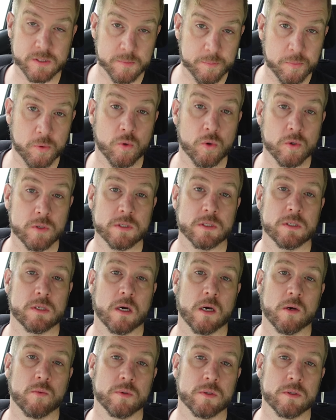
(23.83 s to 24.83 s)
support,
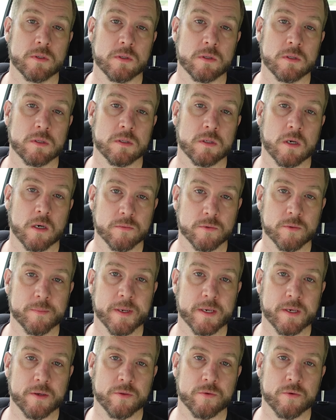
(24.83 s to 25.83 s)
I will
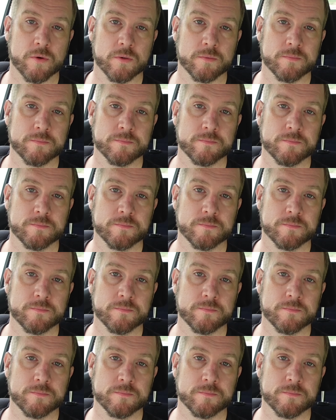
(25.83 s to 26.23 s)
make it through.